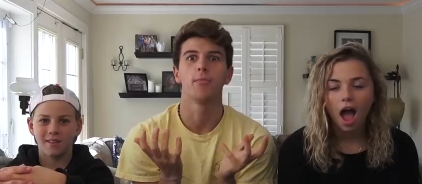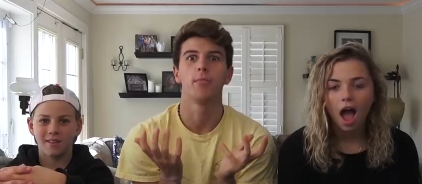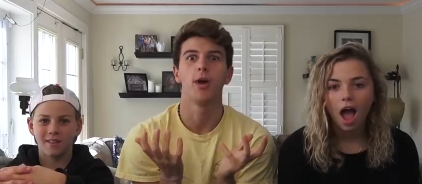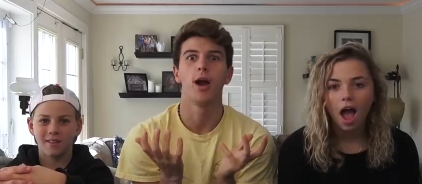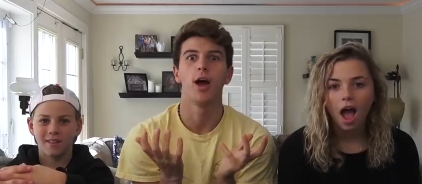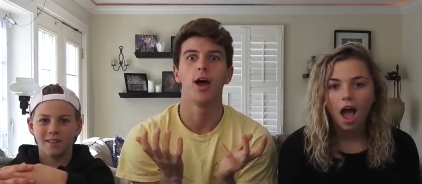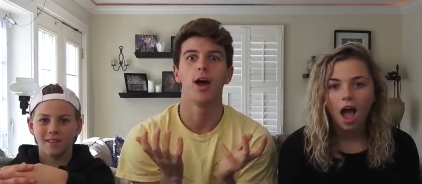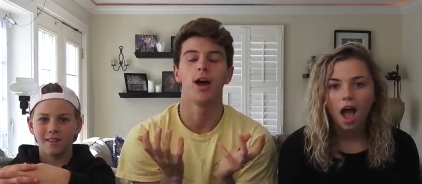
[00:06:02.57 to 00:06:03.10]

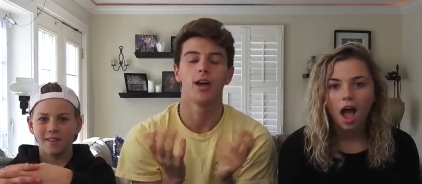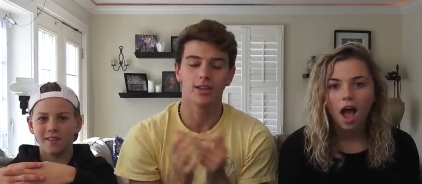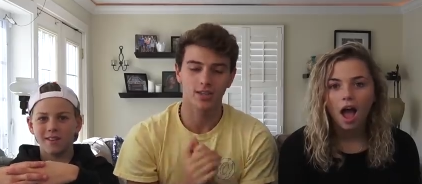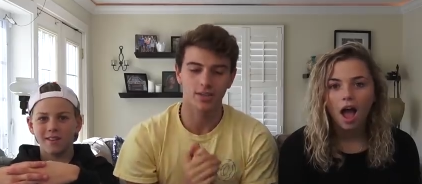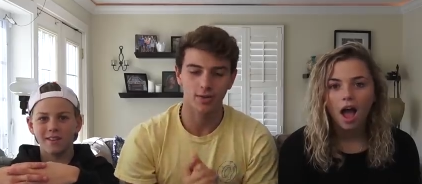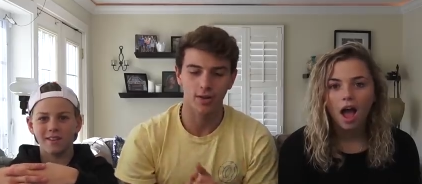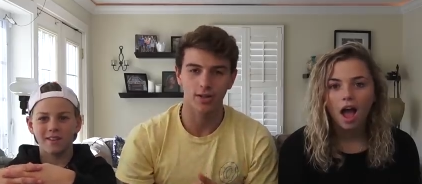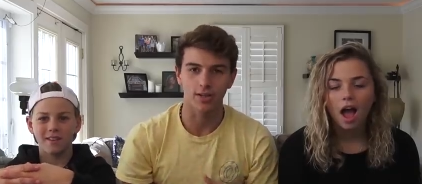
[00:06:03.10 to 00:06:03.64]
Speaker 1: bruh!
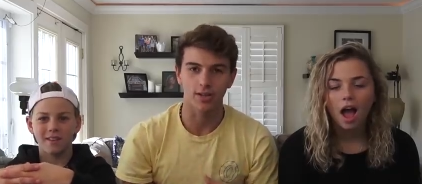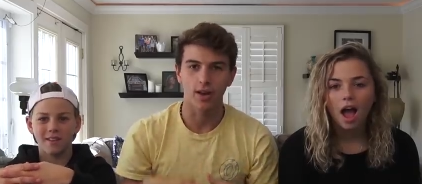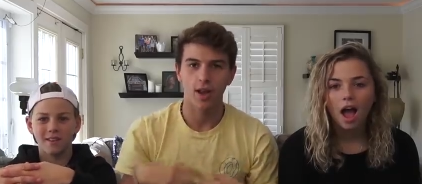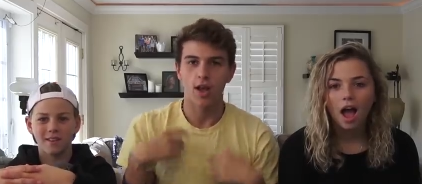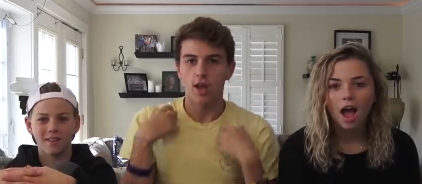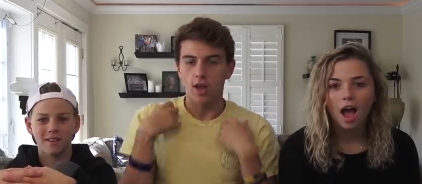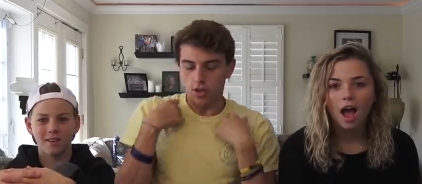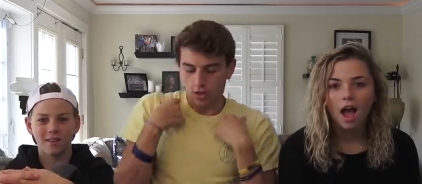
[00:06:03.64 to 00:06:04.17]
So I just
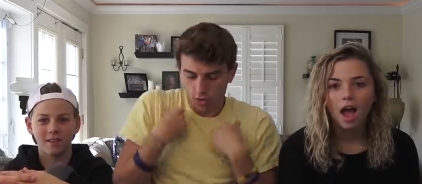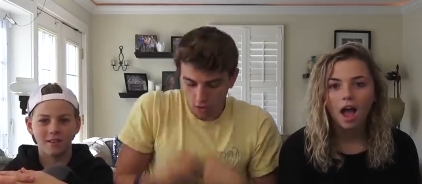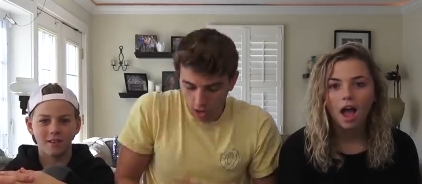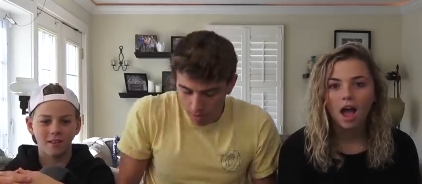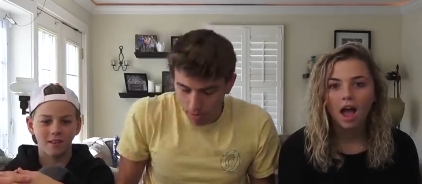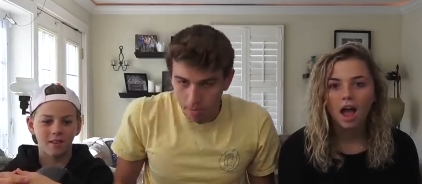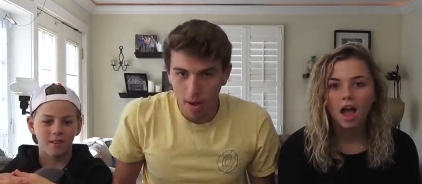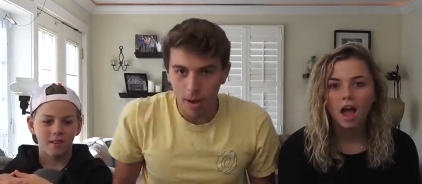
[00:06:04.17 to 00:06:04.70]

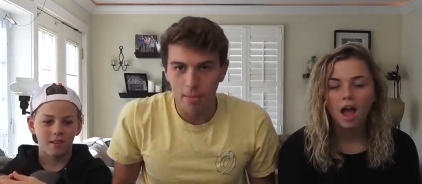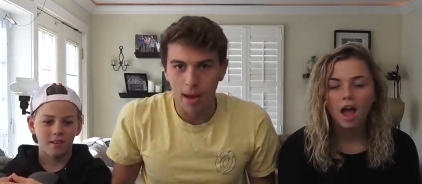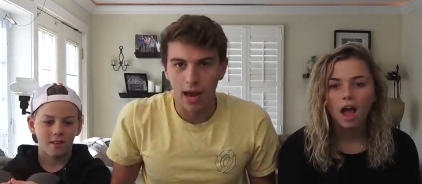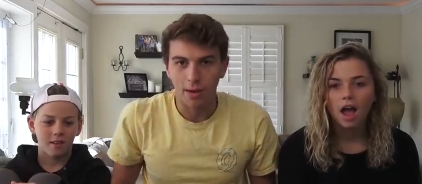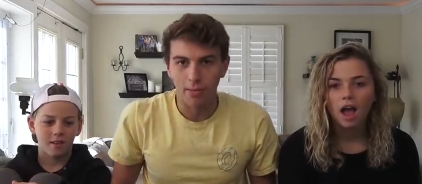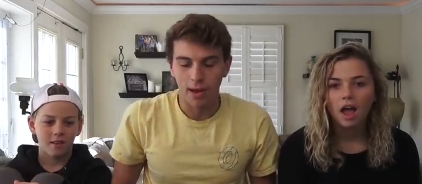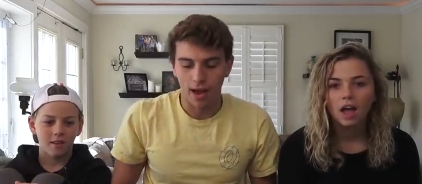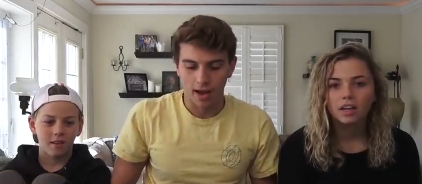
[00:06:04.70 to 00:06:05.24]
strap on my
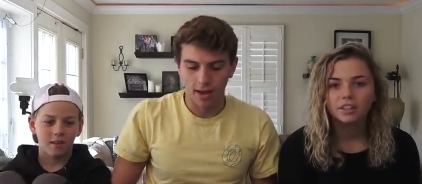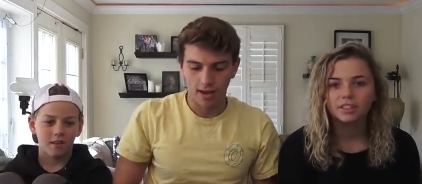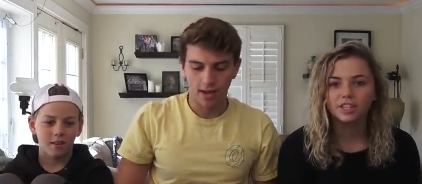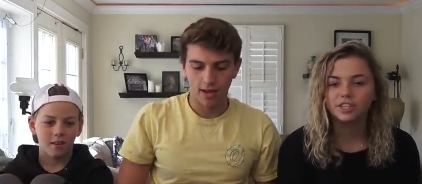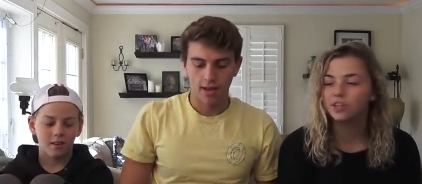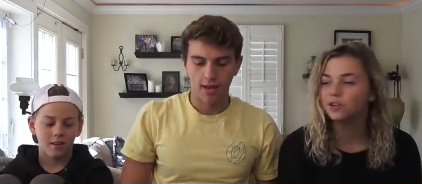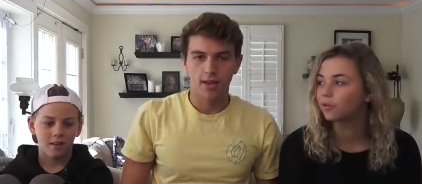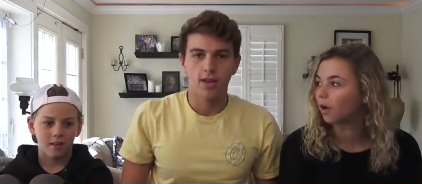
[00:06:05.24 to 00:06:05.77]
backpack.
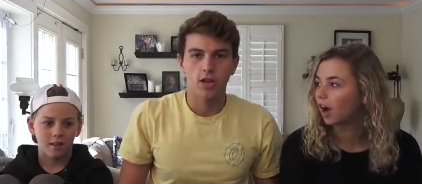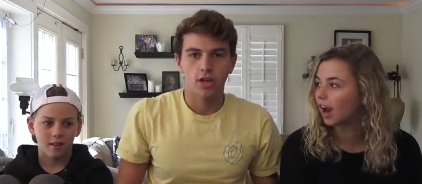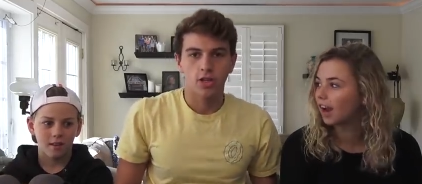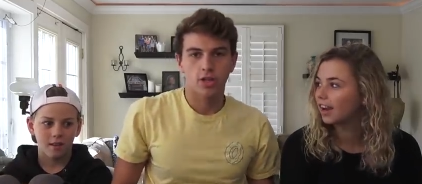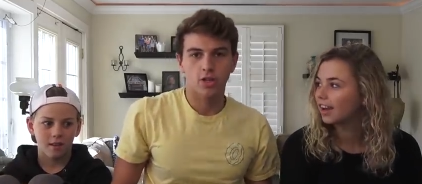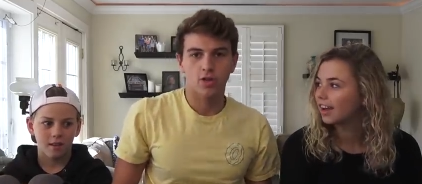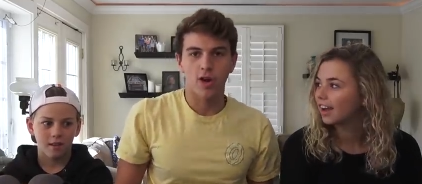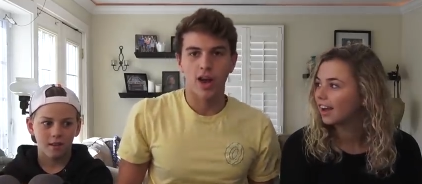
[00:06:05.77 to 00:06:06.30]
Did you run?
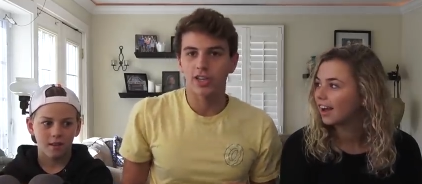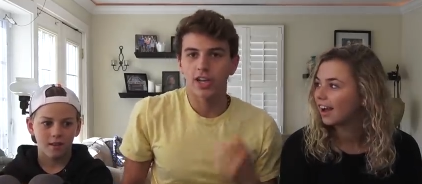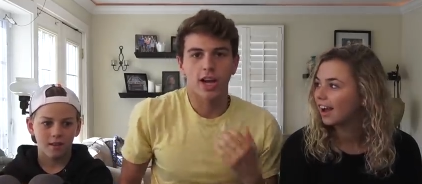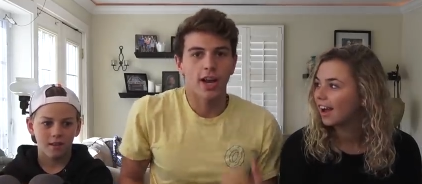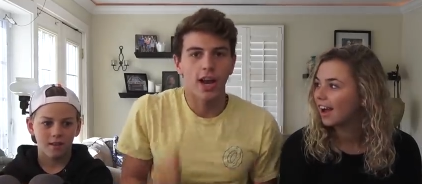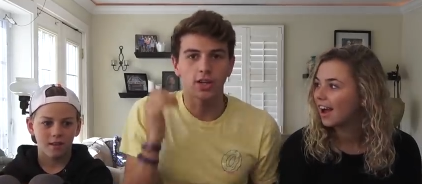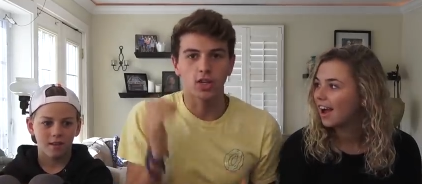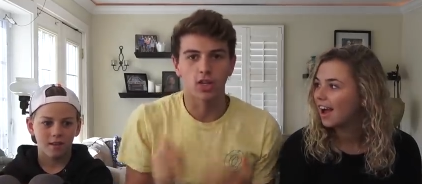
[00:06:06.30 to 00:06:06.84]
Stretch,
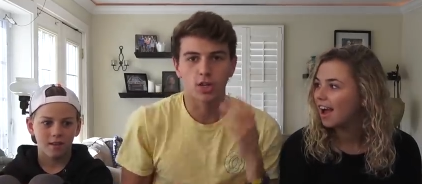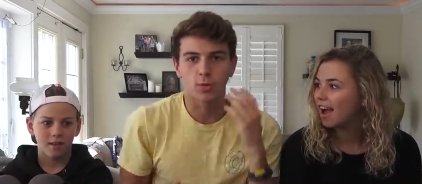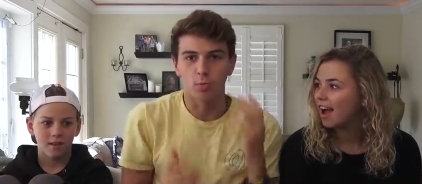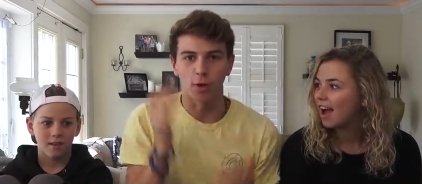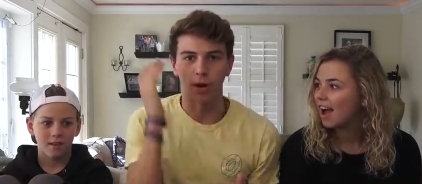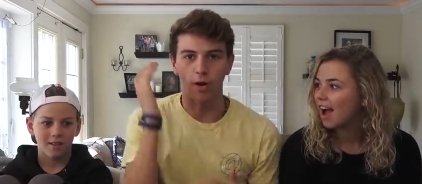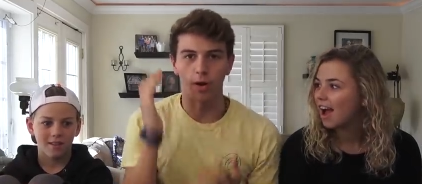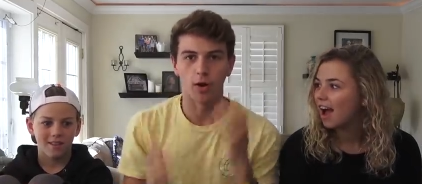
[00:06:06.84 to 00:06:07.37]
and I just
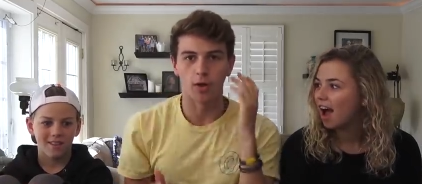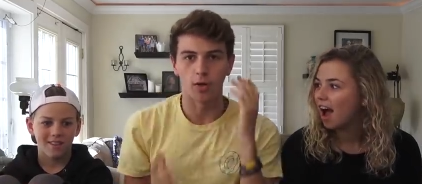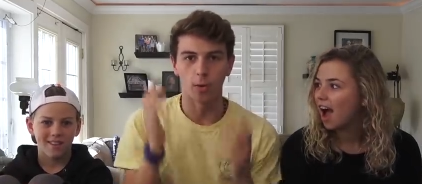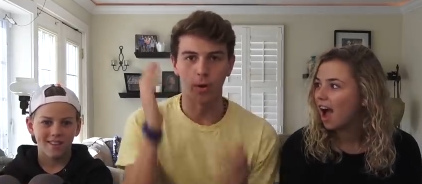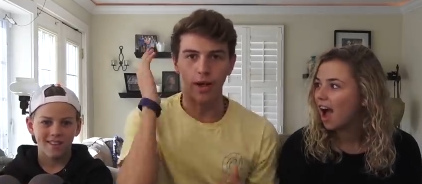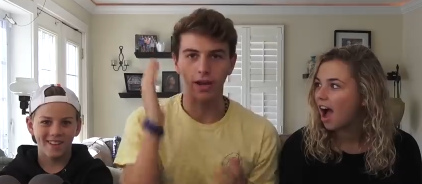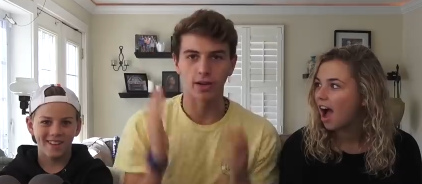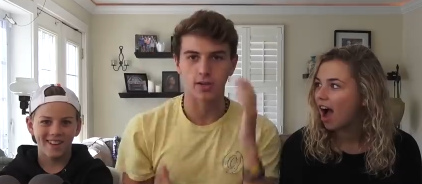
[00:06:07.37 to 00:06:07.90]
sprint all the
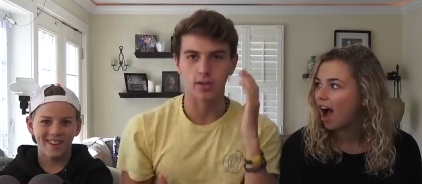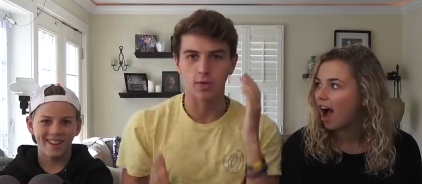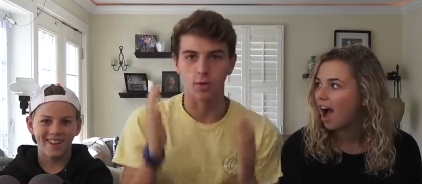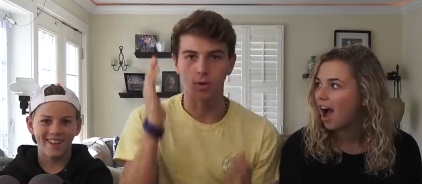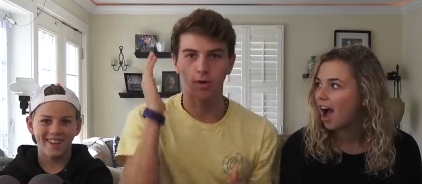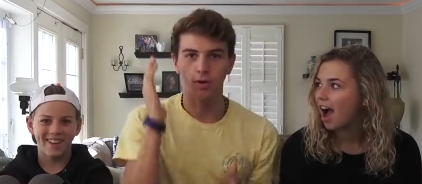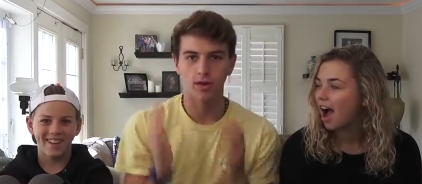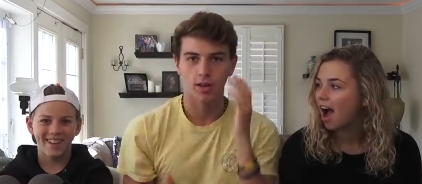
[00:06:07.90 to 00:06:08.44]
way into
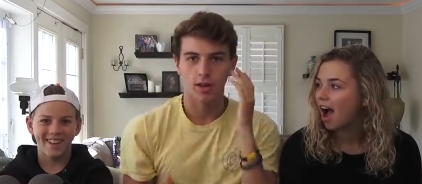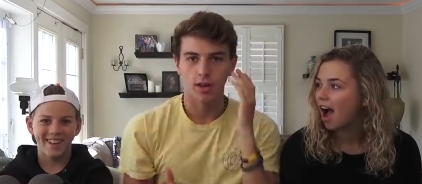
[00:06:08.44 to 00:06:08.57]
school.